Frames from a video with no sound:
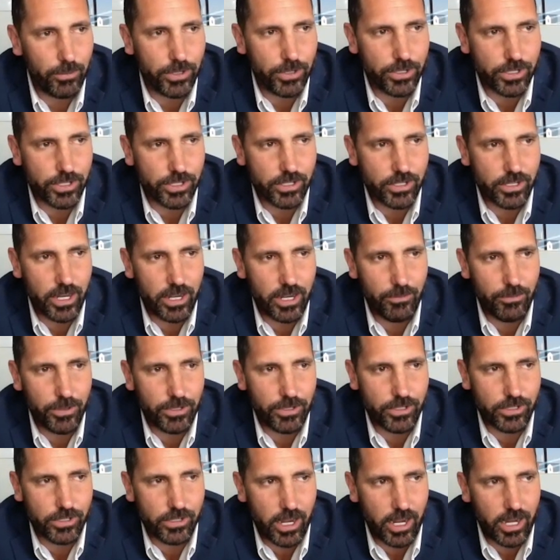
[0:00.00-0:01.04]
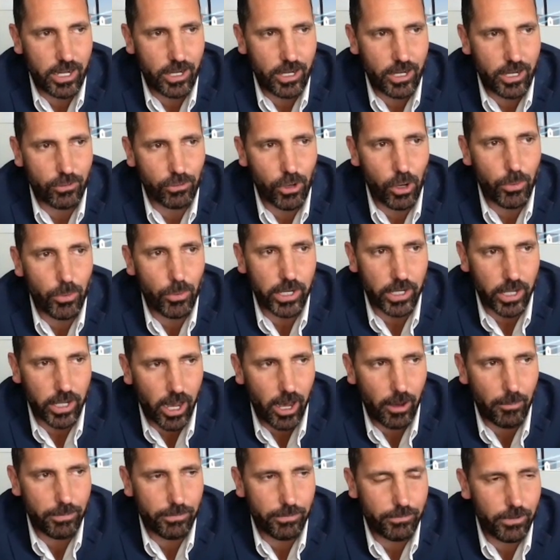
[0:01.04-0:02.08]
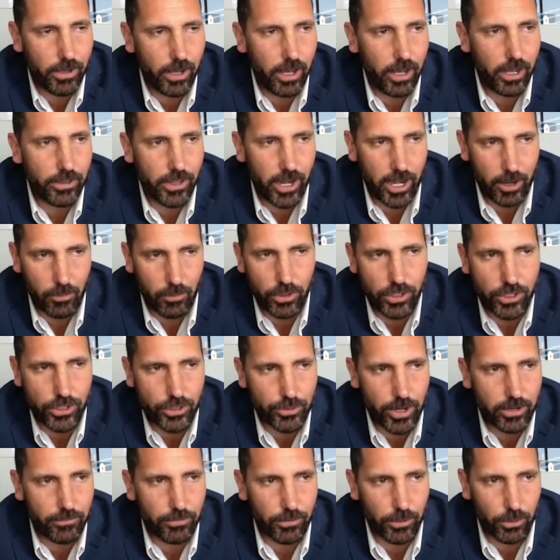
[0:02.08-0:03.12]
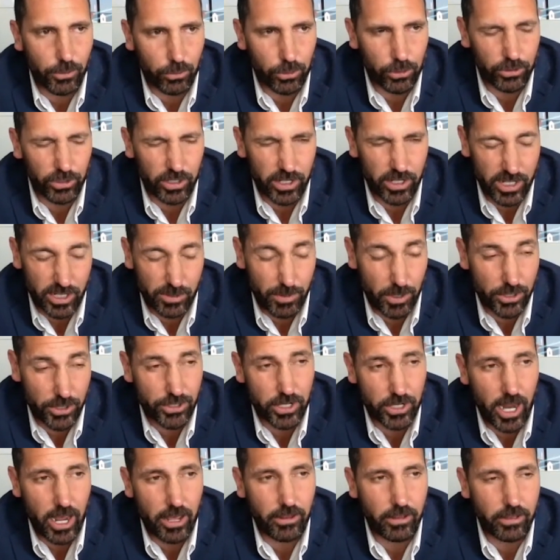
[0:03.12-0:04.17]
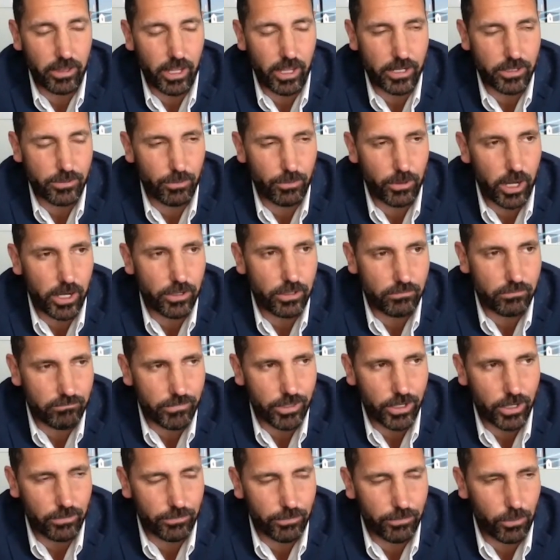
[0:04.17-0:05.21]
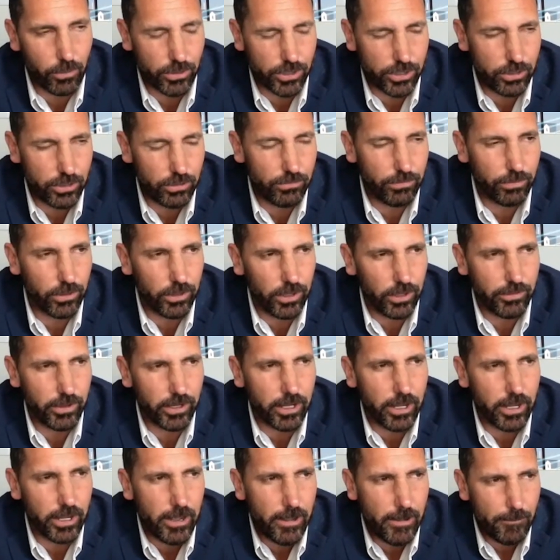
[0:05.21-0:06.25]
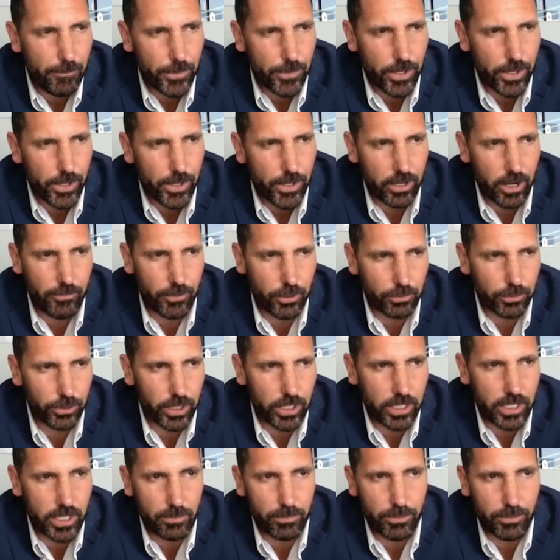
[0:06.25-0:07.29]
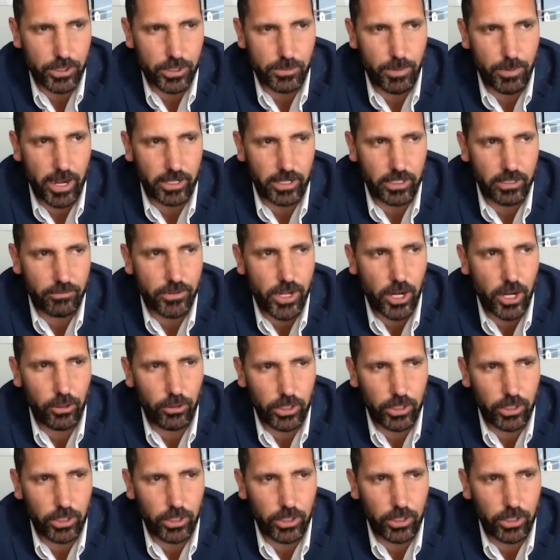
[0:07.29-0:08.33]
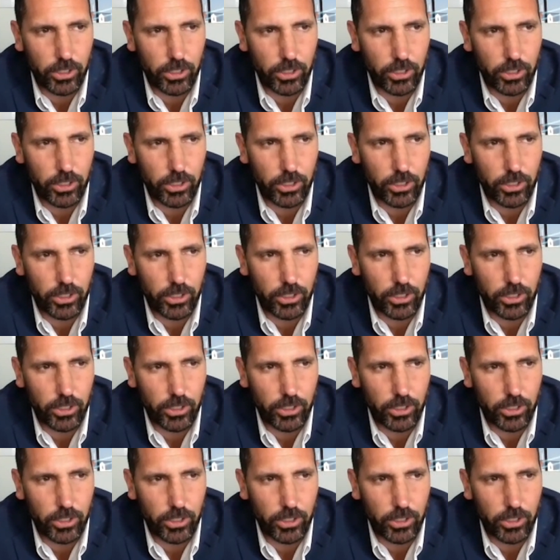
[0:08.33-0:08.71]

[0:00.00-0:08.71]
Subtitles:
was a growing up that I wouldn't trade for the world, especially now that that's what I, of course, do for a living. And it offered a really neat perspective, not only on the